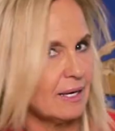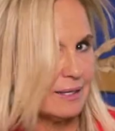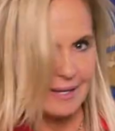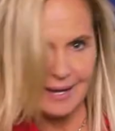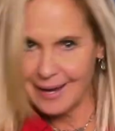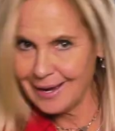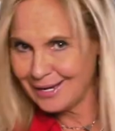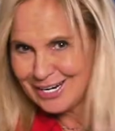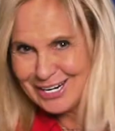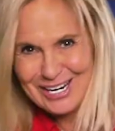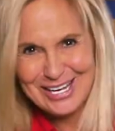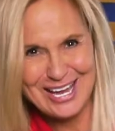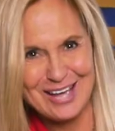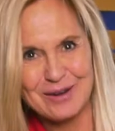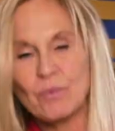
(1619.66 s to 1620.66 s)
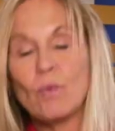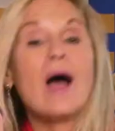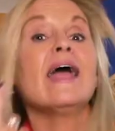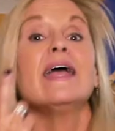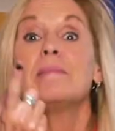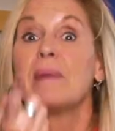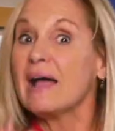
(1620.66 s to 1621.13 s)
again and again?
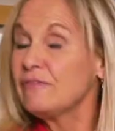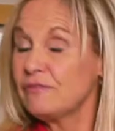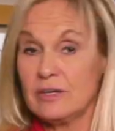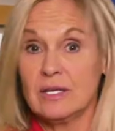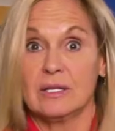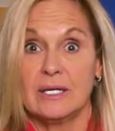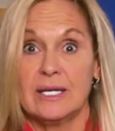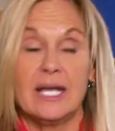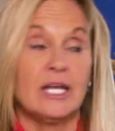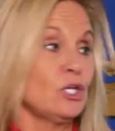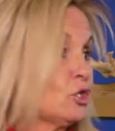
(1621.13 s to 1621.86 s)
Why am I feeling it?